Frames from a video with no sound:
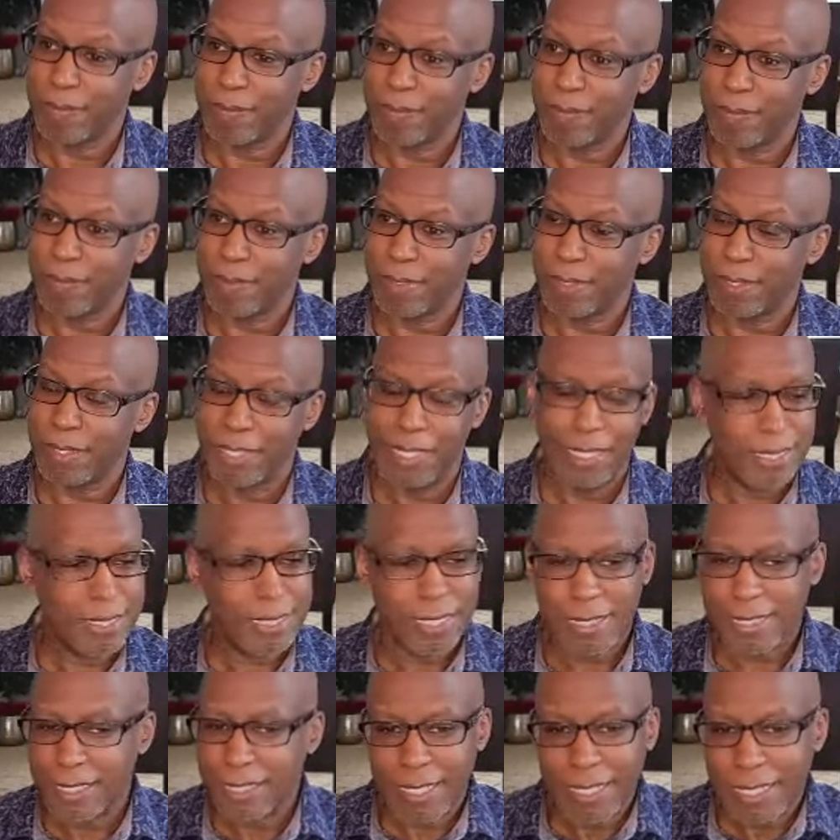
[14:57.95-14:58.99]
Mm-hmm. He
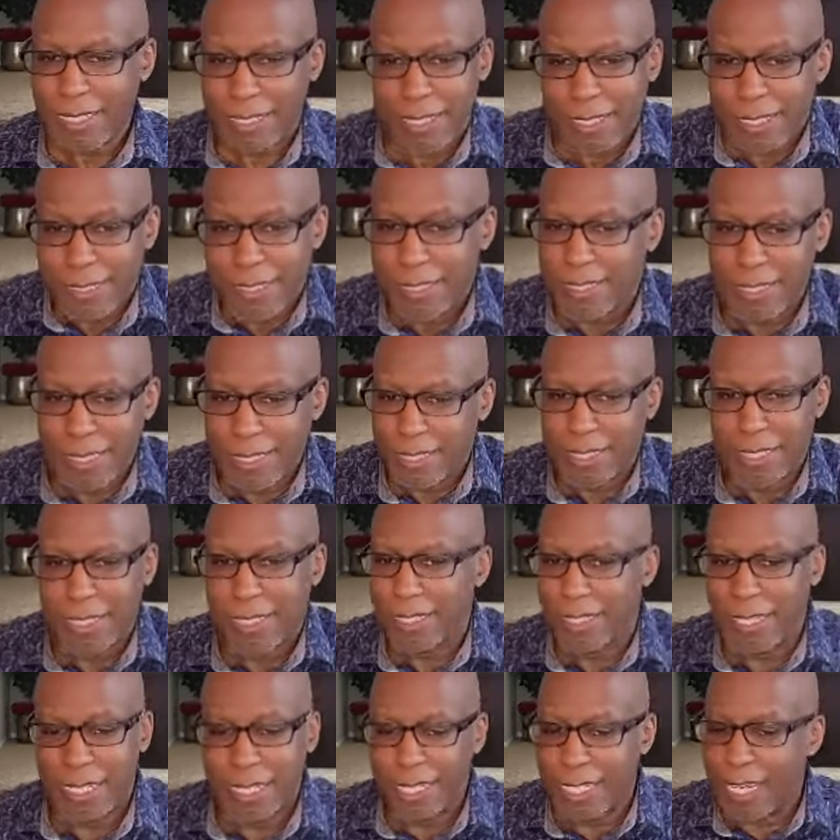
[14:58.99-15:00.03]
says it doesn't. It
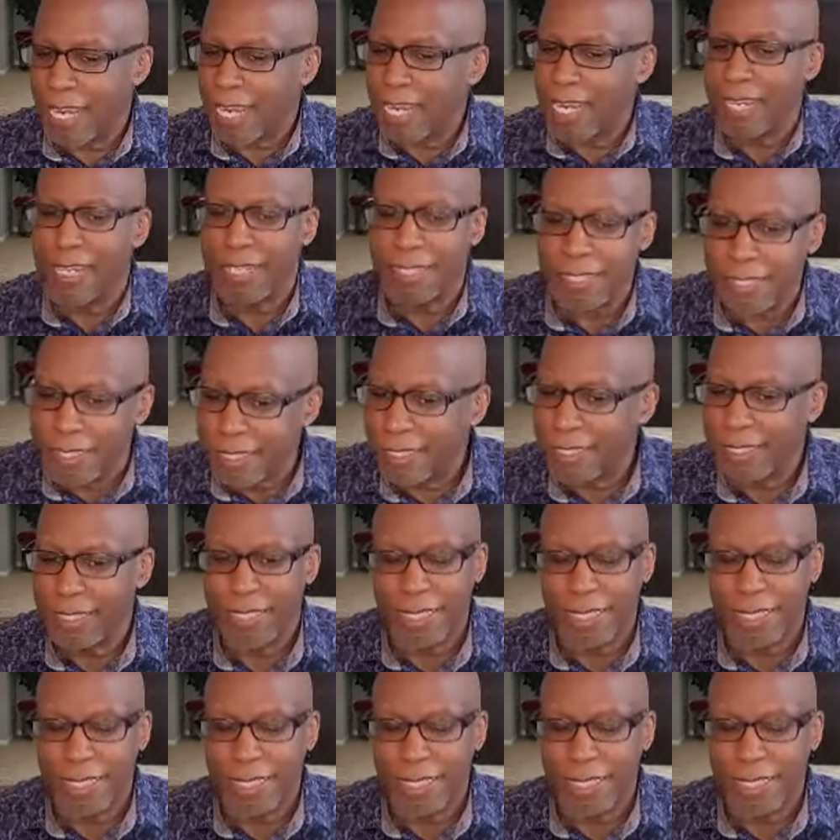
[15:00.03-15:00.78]
it, it can't.